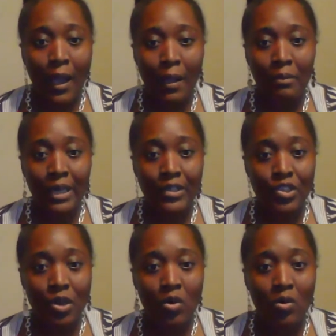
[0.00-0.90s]
Um, and
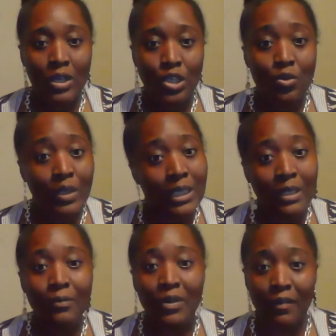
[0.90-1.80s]
so you
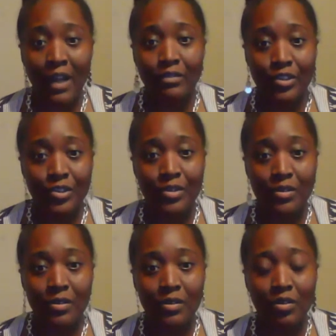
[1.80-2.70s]
can live with a
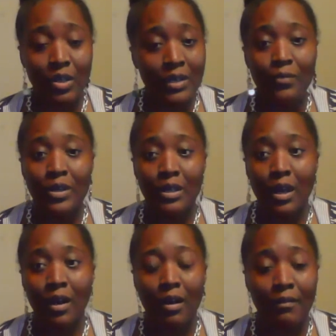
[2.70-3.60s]
virus. You can live with
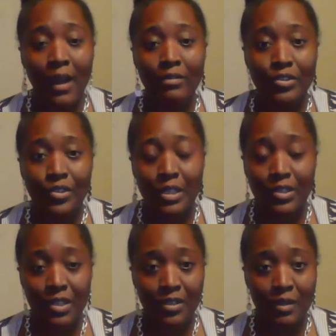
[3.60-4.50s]
uh, a virus in
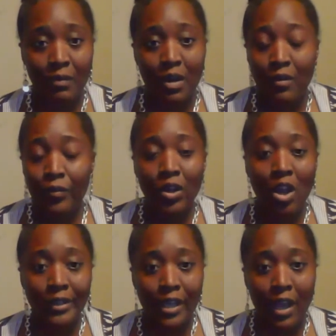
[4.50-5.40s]
the system for a
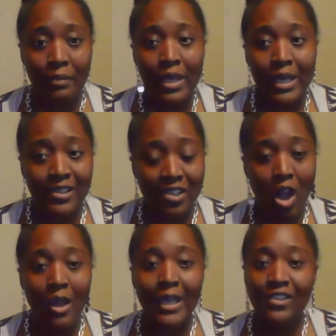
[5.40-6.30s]
long time, as
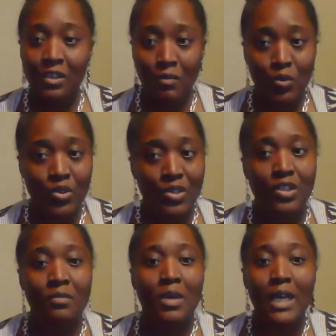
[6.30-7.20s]
long as the immune
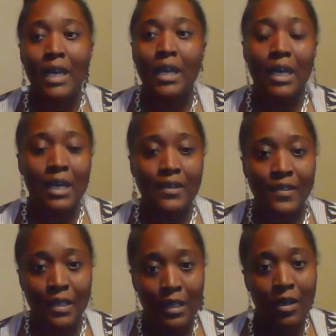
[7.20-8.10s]
system
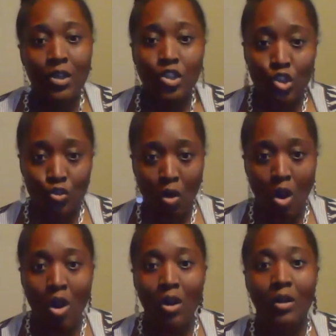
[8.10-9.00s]
is
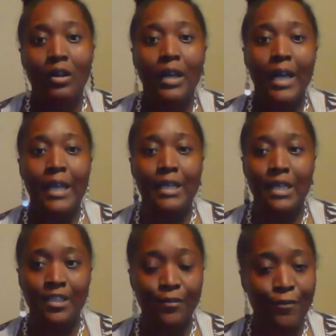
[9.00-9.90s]
strong and
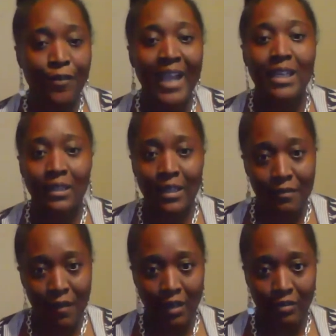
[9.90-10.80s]
is fighting
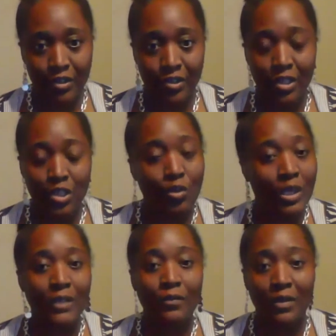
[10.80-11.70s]
that virus. You
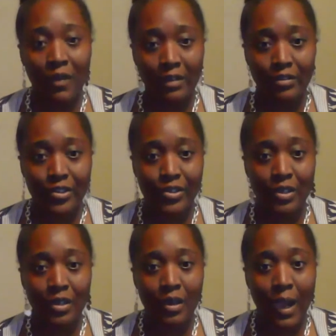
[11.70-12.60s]
can live with a
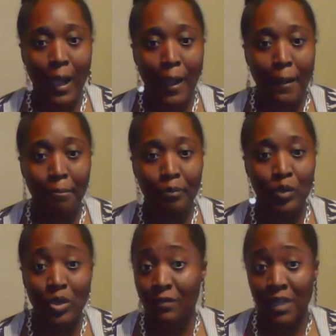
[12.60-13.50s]
virus. Um,
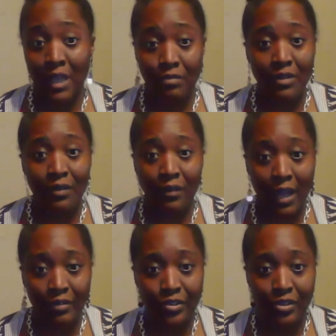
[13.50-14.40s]
you can even get rid of a
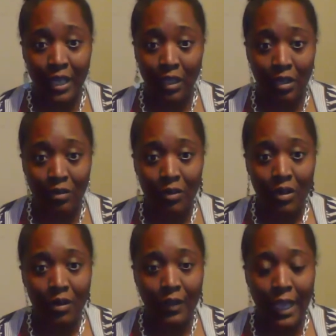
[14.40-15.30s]
virus. Hello,
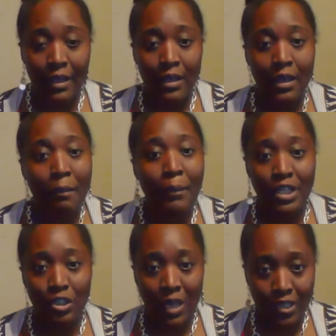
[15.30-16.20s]
okay?
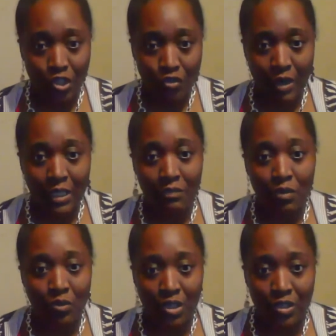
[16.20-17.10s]
But you got to strengthen the
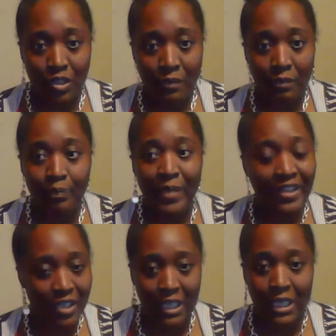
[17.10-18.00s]
immune system.
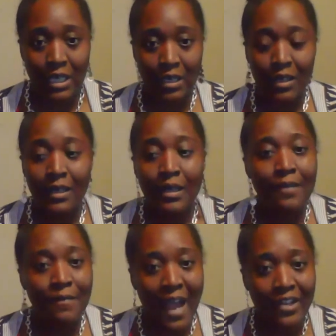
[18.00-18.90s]
That's the key
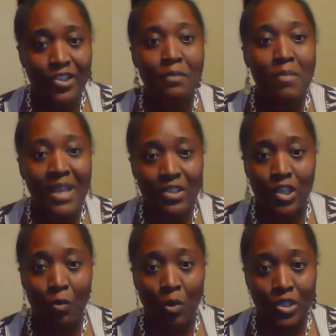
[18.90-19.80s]
and that's the
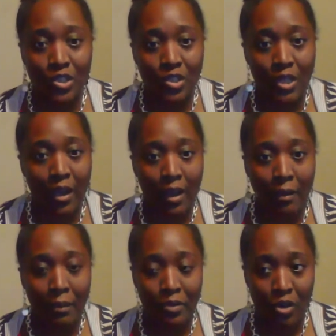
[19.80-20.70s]
message I want to. Uh,
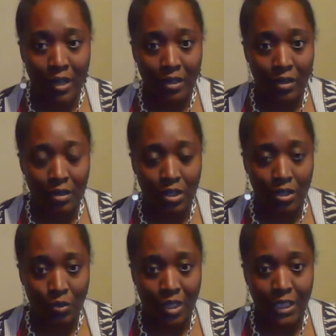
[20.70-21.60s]
um, I'm trying to,
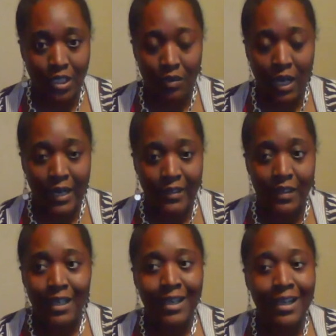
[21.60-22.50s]
you know, send to you guys.